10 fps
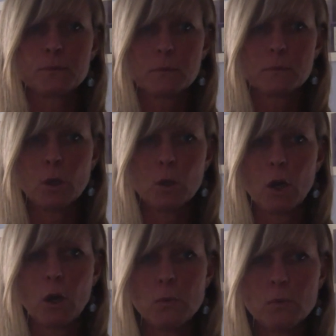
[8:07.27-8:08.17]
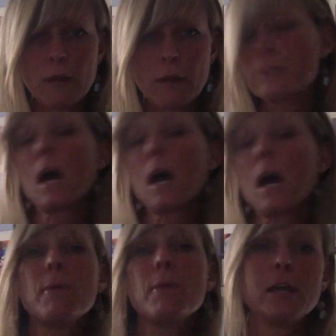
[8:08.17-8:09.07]
logo at the top of the
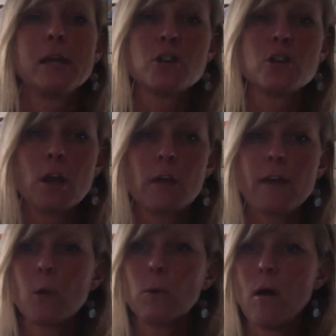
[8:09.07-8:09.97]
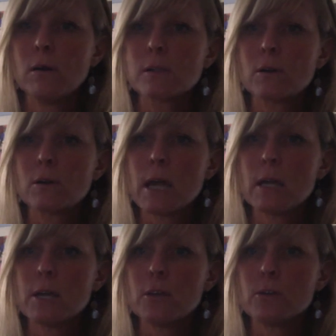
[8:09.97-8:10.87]
page, that will also
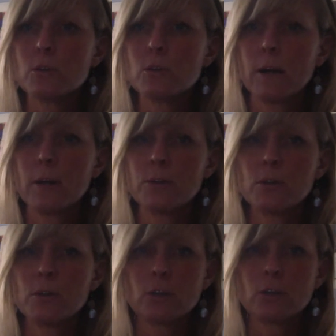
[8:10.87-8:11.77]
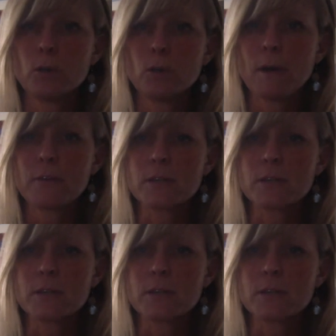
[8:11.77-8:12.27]
take you to where you can learn more about this